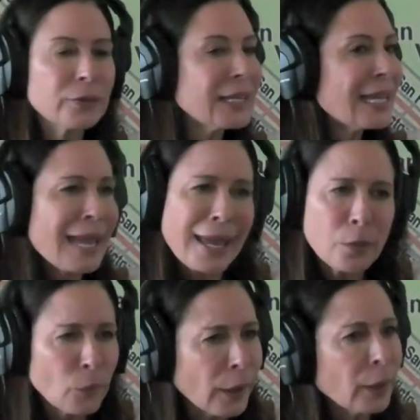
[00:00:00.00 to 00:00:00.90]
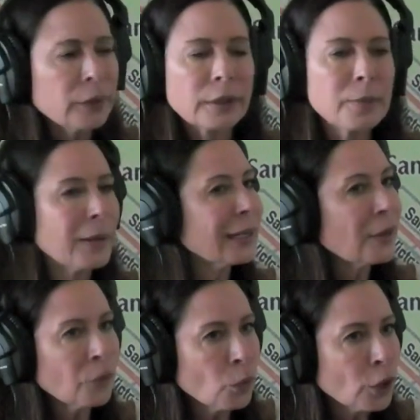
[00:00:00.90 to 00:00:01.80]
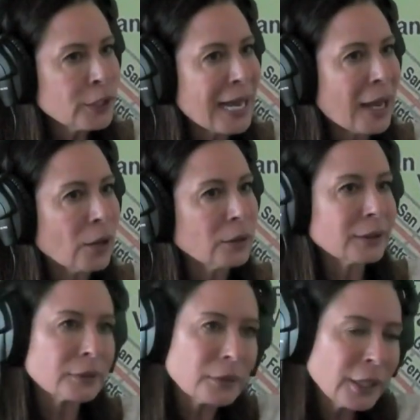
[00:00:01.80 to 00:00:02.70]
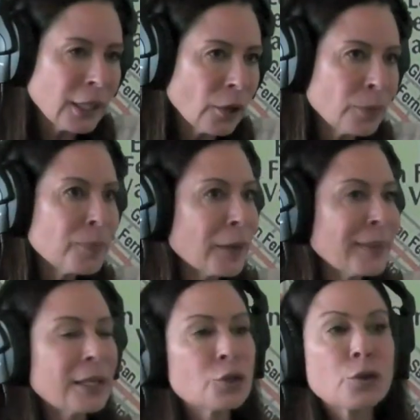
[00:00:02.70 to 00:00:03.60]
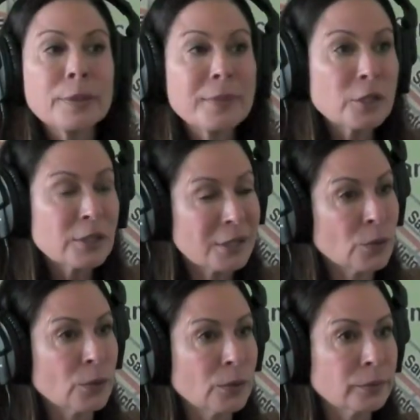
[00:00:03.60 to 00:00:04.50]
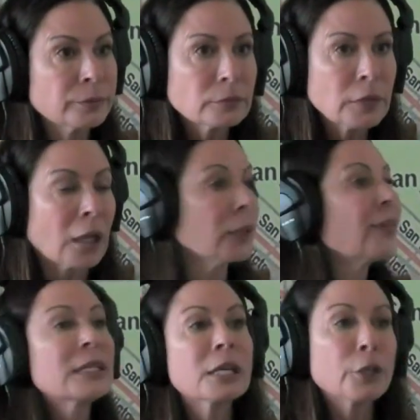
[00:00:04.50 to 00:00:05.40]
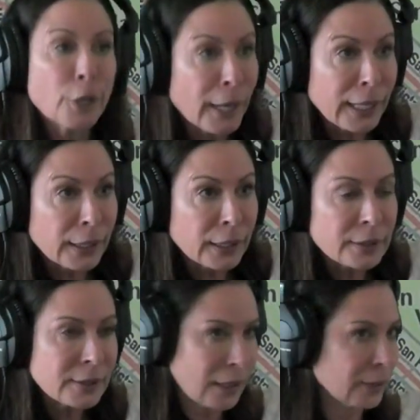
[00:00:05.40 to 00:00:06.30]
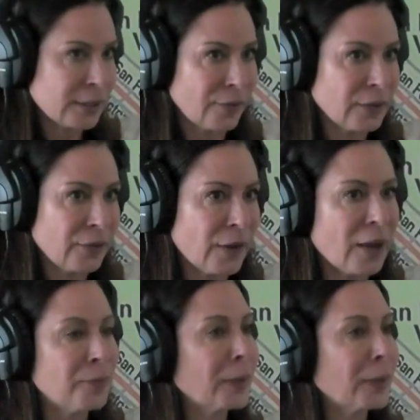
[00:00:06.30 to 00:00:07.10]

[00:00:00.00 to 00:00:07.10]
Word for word: I don't think he ate well, and he probably never worked out. And, you know, probably attributes to not living till you're 80 instead of 75.